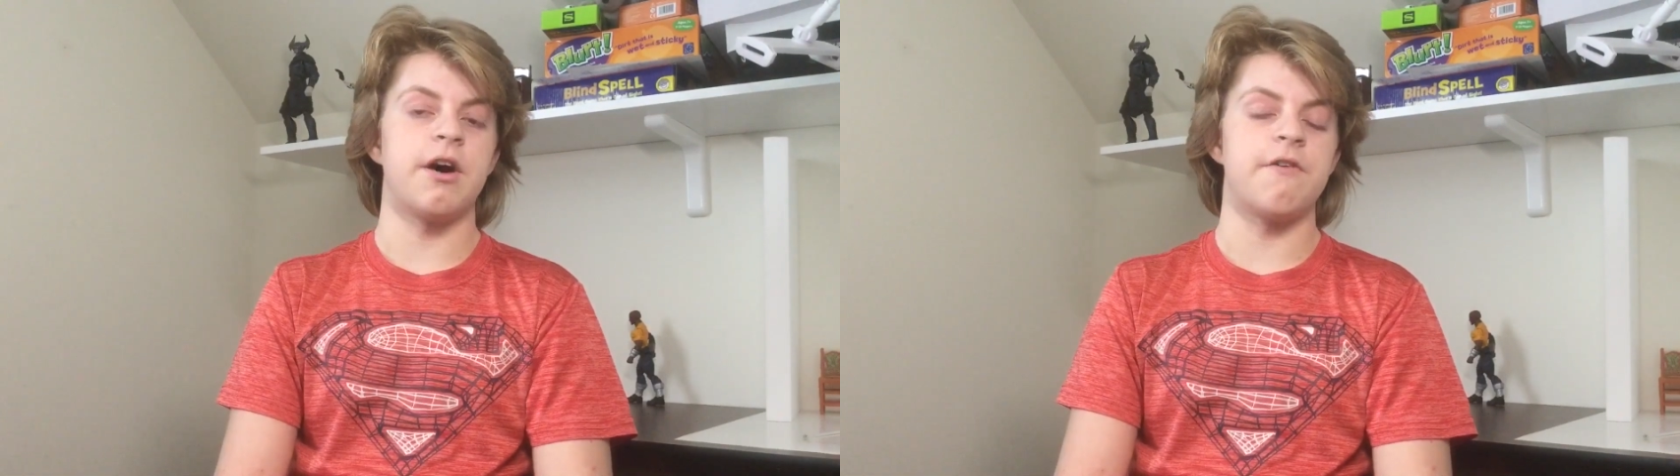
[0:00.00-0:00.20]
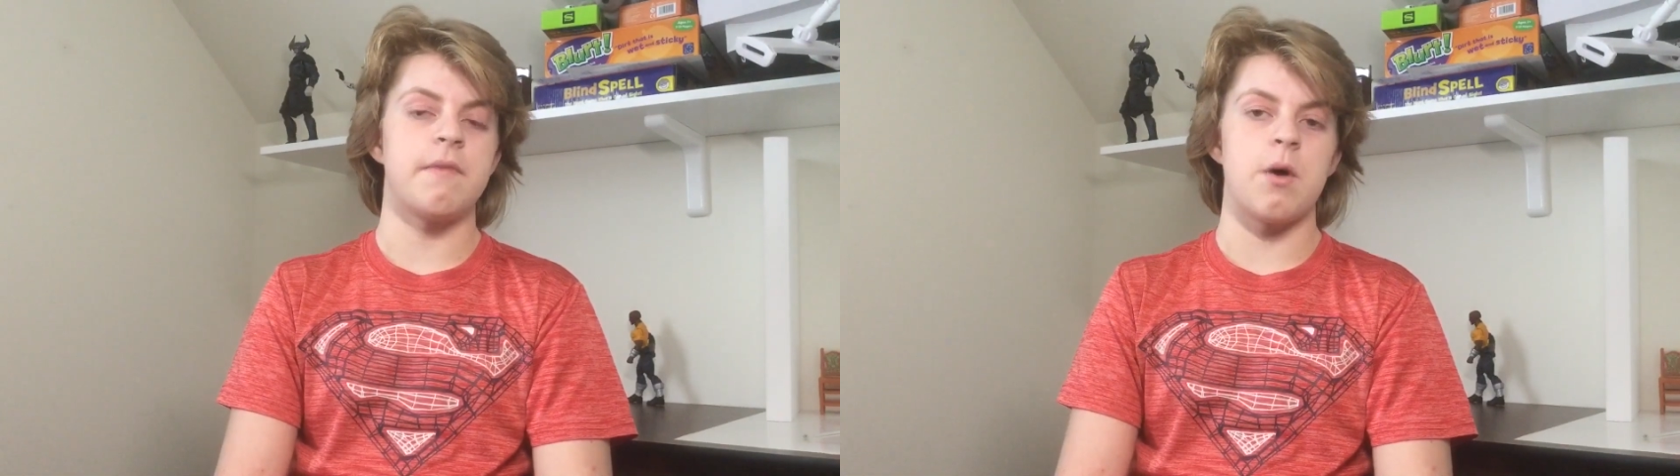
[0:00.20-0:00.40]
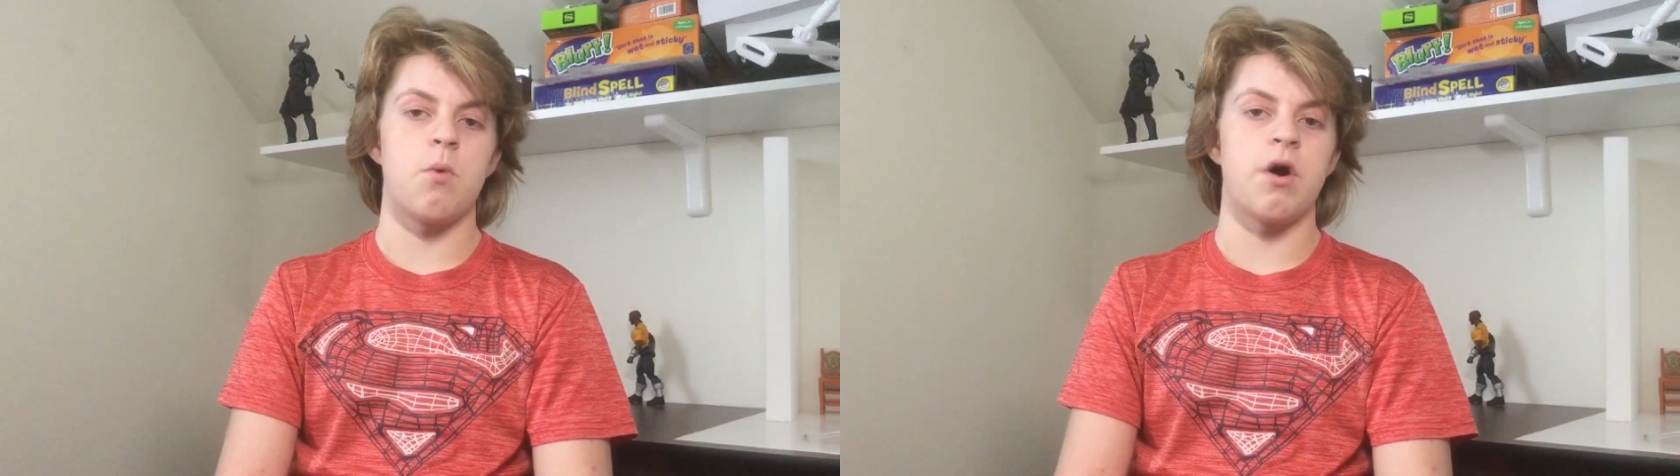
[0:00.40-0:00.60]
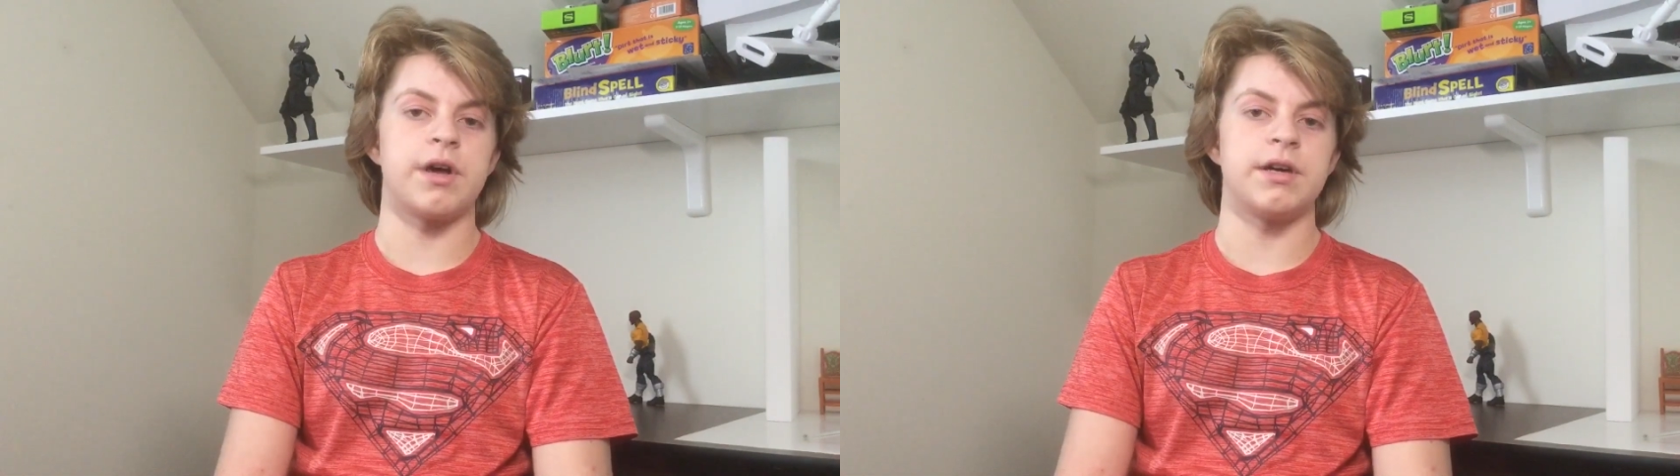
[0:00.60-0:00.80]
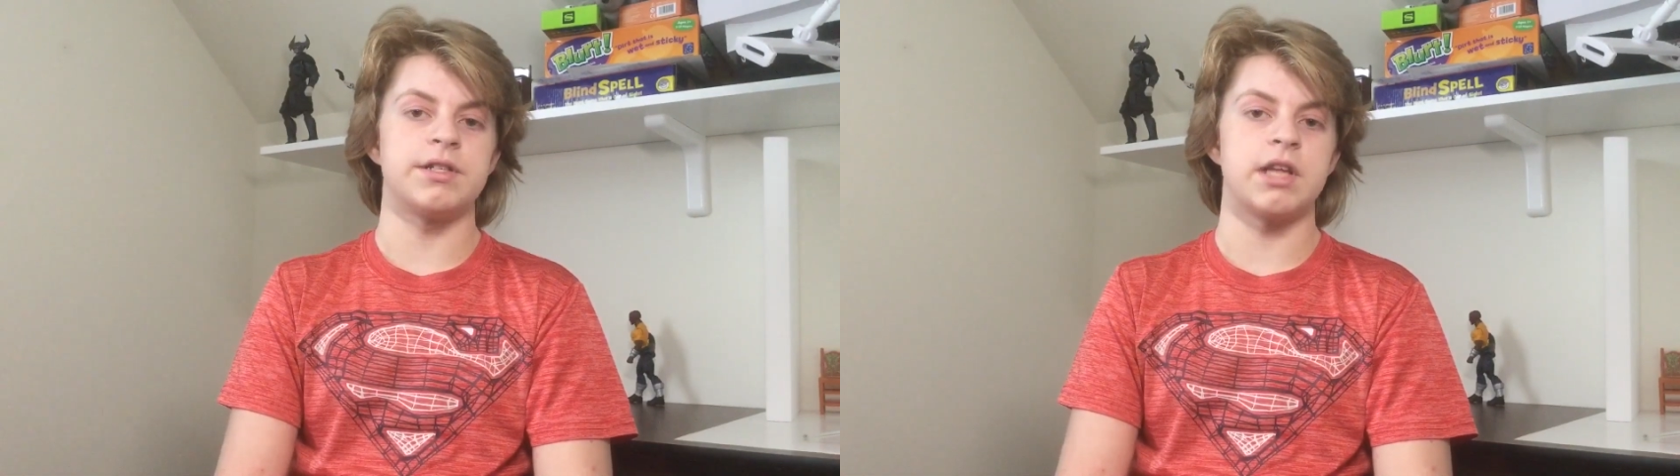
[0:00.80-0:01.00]
of my
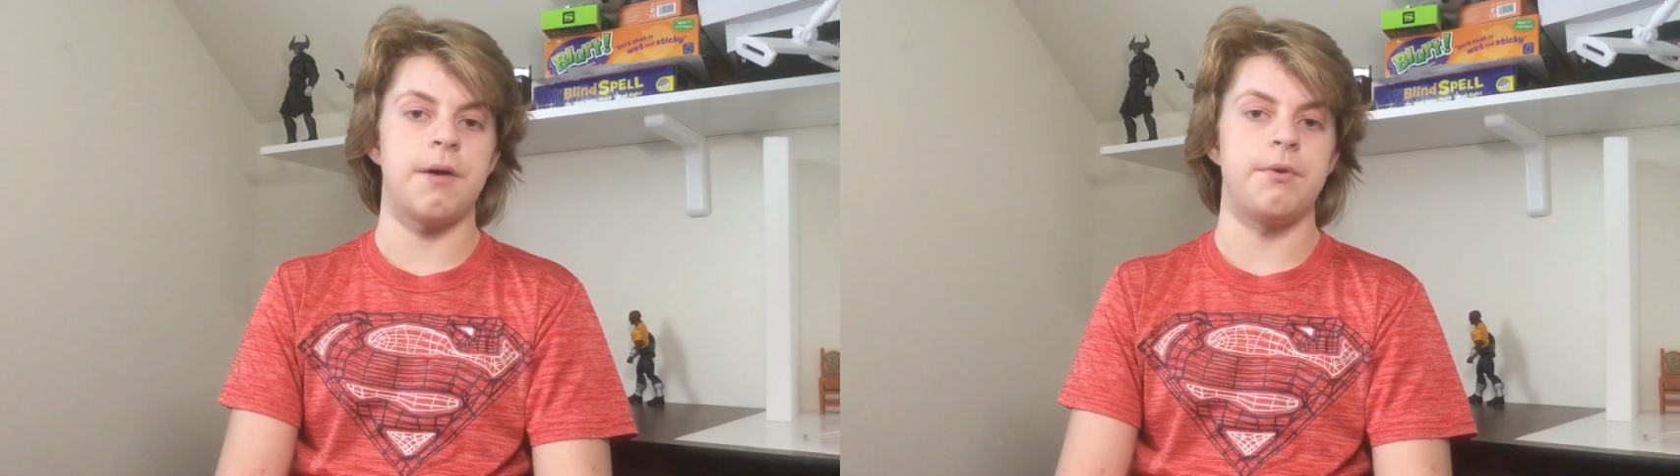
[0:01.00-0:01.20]
walking stop